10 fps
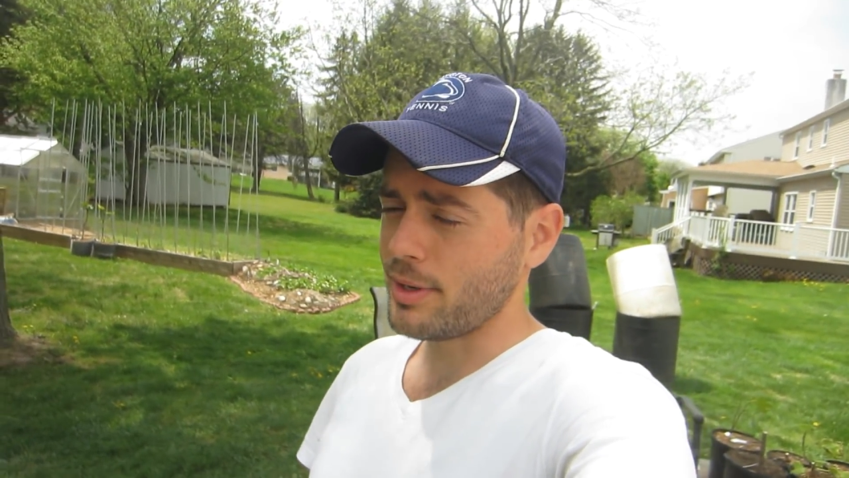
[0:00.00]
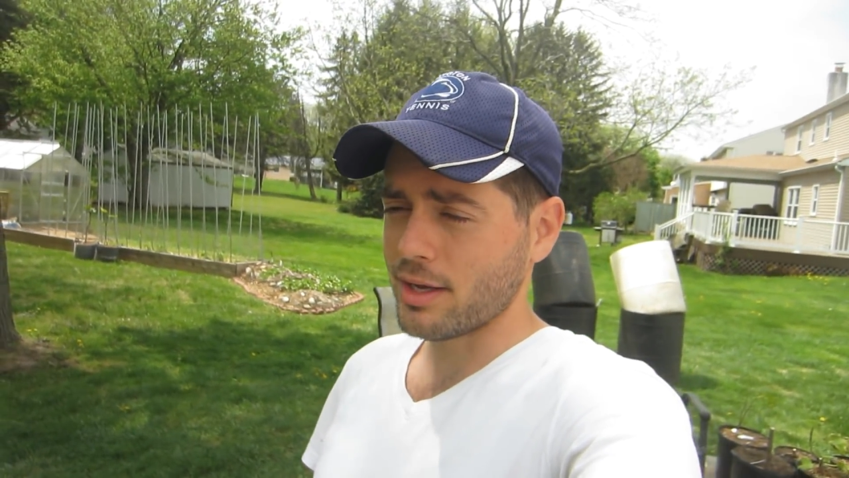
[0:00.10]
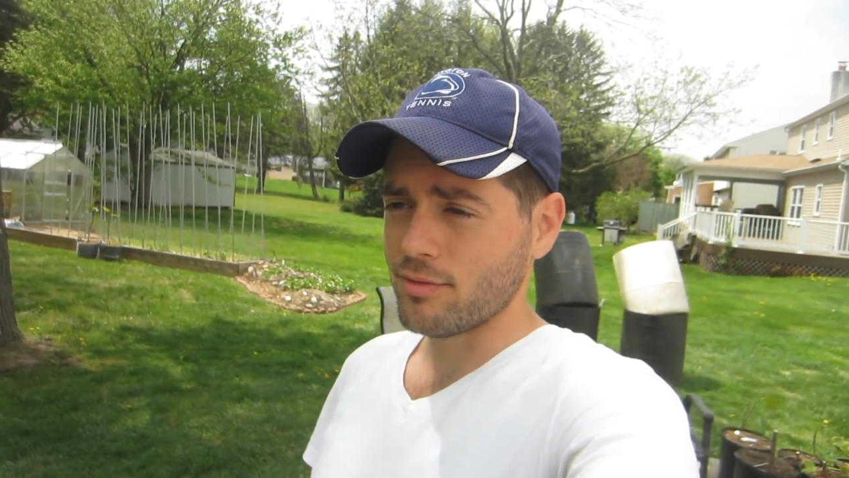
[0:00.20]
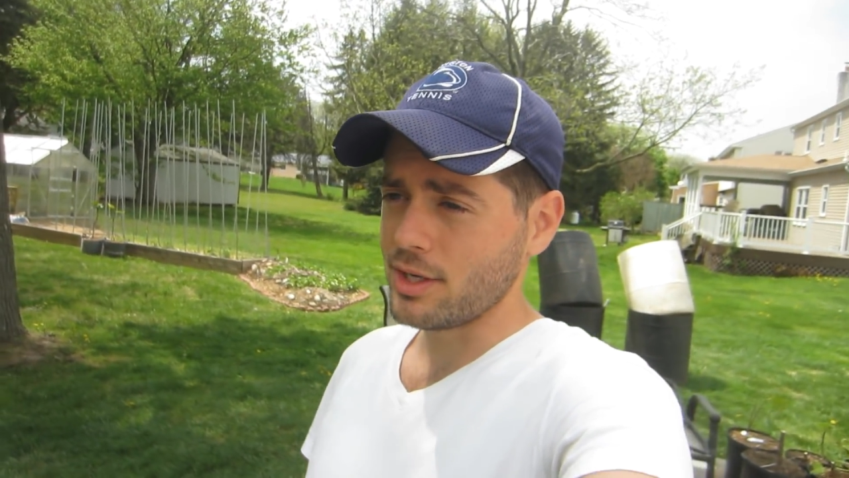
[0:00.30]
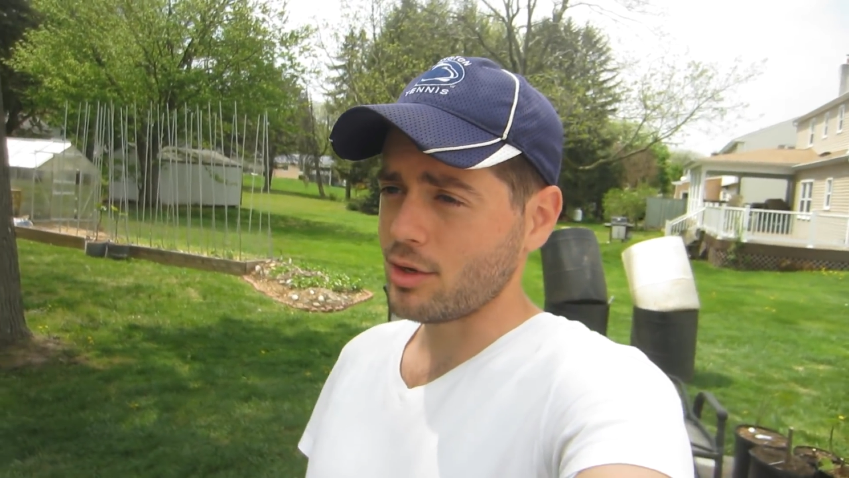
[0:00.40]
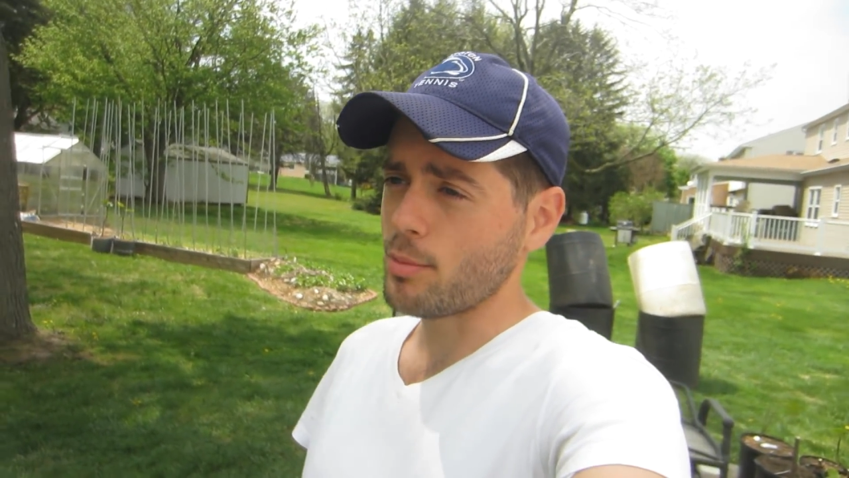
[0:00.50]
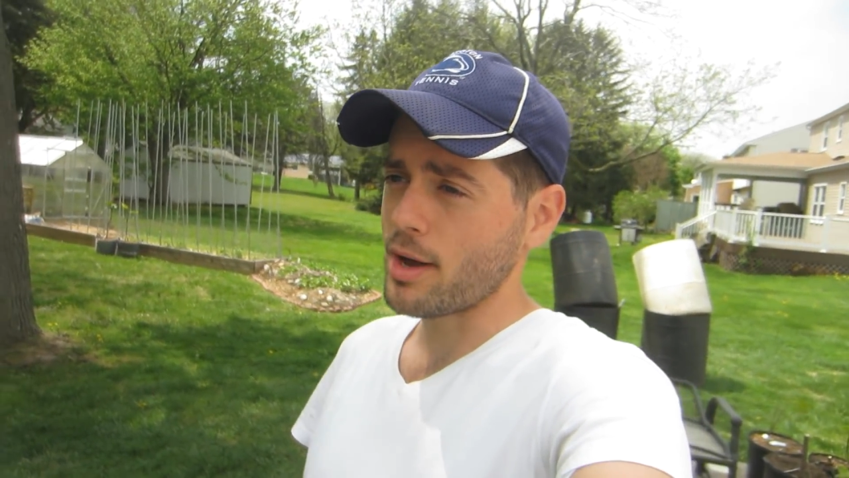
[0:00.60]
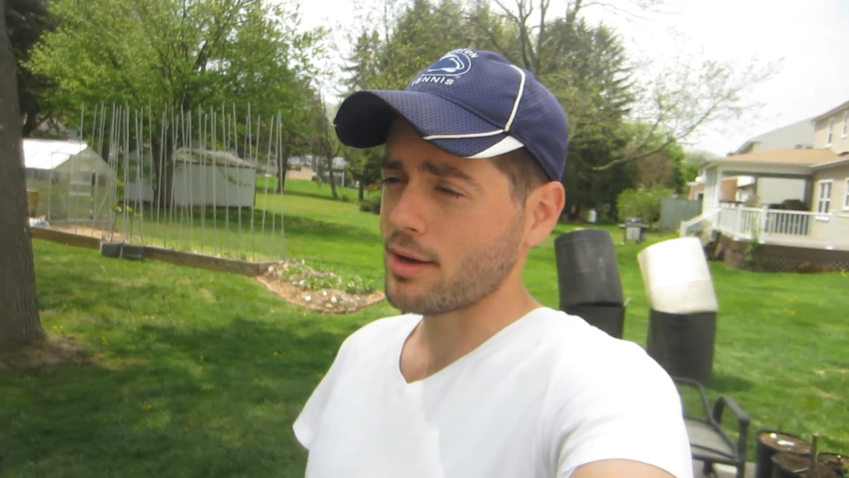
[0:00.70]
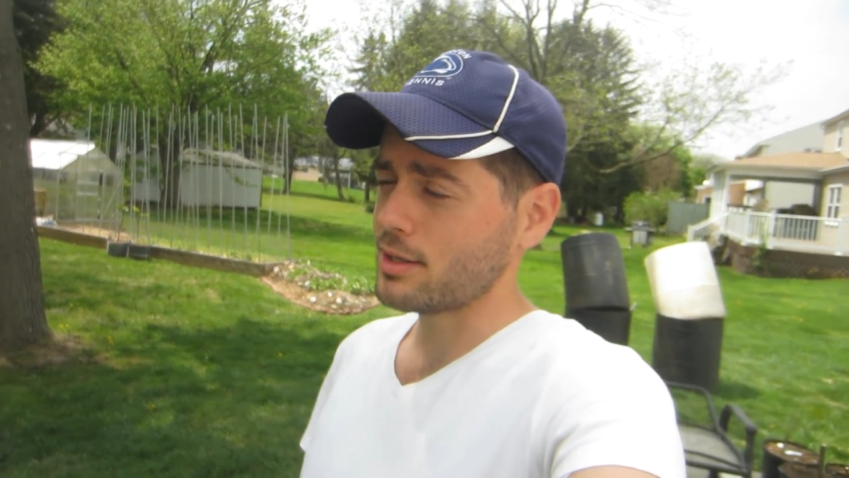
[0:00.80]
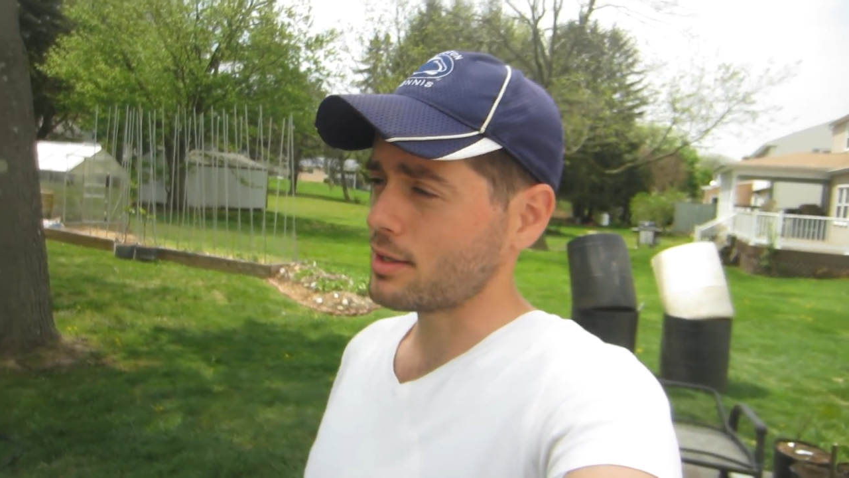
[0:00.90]
make a video
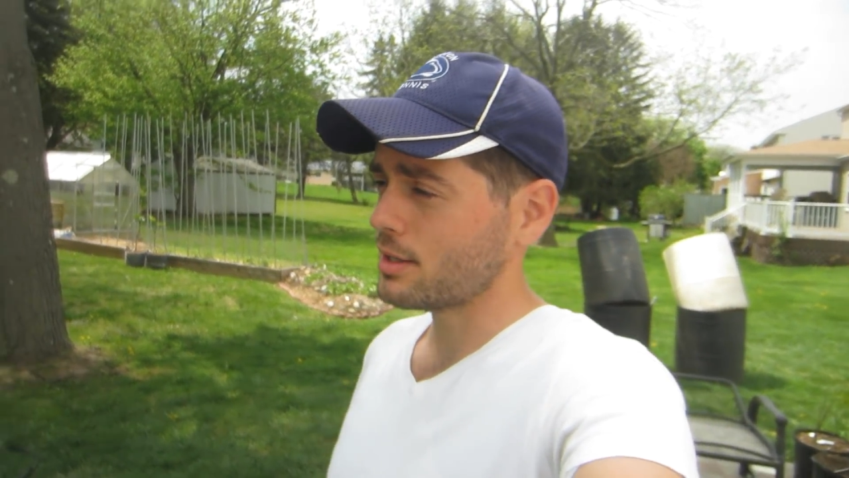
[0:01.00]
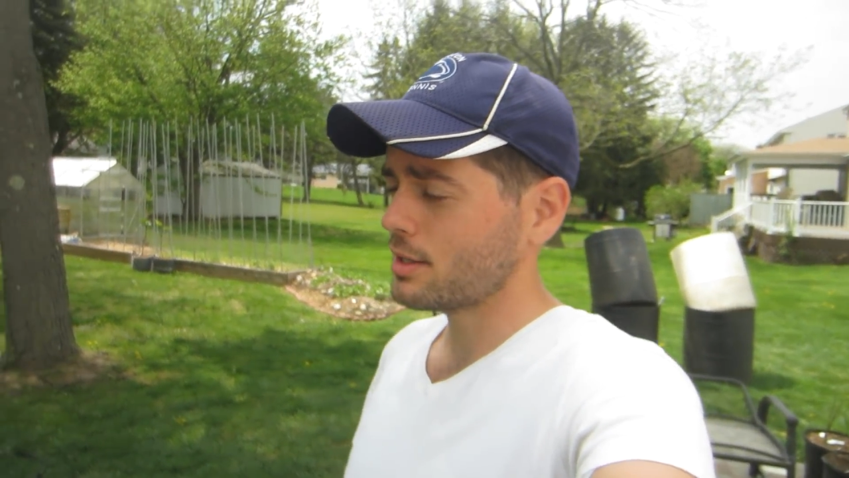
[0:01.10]
about it.